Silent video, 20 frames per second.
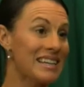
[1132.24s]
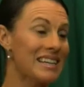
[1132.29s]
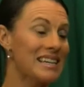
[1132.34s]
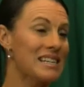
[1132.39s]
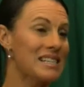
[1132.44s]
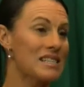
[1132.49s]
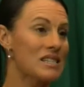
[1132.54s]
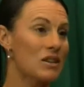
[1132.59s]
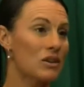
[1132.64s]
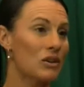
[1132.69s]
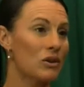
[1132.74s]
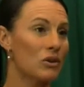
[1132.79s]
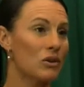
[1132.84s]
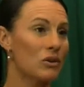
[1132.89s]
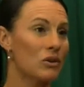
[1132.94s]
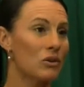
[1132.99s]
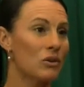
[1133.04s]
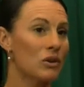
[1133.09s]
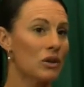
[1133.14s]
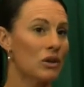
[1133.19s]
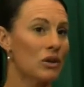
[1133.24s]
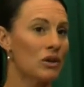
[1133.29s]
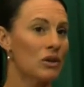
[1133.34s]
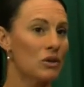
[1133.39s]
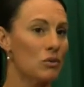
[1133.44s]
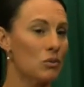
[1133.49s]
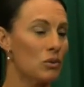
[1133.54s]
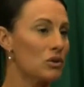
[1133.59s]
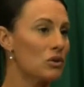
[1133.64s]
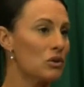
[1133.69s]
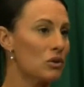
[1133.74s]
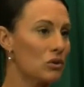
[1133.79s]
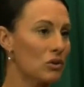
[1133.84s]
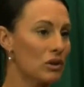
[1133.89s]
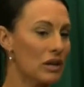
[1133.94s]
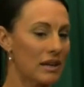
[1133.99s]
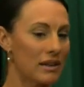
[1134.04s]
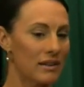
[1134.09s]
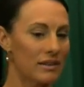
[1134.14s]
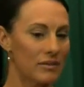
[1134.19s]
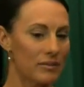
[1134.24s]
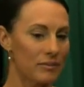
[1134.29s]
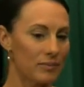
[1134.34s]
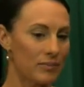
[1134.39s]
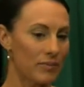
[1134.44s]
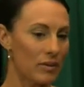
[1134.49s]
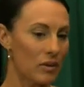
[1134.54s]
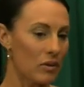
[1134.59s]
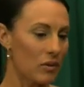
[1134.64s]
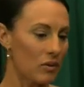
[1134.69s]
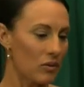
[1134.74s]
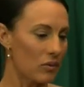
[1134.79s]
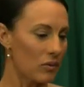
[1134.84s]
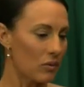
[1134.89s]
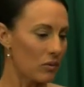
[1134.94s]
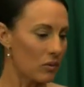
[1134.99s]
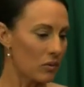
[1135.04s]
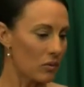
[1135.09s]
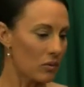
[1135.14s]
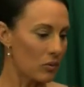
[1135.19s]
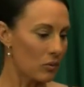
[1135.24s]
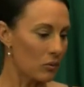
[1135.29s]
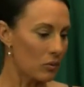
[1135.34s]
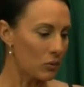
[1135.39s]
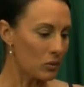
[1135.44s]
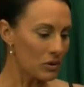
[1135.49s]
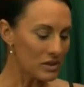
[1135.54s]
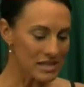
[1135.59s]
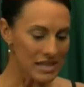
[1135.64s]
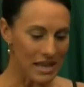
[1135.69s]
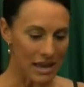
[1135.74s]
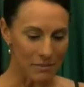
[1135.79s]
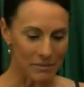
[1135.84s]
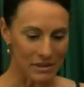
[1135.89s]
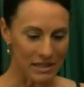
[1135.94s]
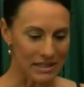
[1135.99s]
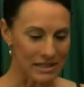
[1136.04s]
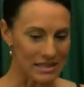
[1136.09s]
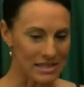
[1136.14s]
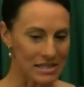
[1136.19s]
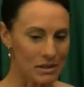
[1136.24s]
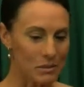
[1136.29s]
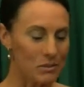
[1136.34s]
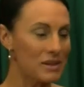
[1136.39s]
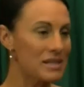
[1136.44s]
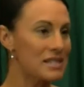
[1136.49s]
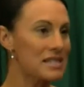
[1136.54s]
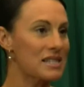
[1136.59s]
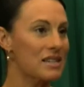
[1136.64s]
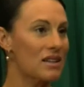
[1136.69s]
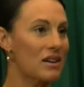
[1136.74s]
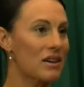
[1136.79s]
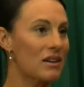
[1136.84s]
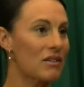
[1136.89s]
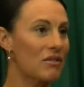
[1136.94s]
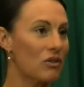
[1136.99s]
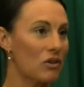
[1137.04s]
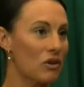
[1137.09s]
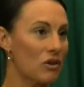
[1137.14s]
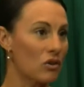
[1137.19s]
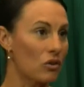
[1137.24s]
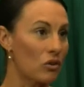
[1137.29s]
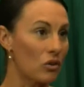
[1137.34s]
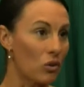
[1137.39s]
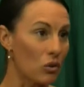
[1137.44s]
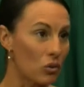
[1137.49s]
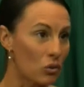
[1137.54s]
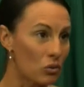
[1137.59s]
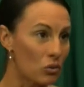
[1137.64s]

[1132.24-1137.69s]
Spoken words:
So you want to look at what's happening in someone's life in all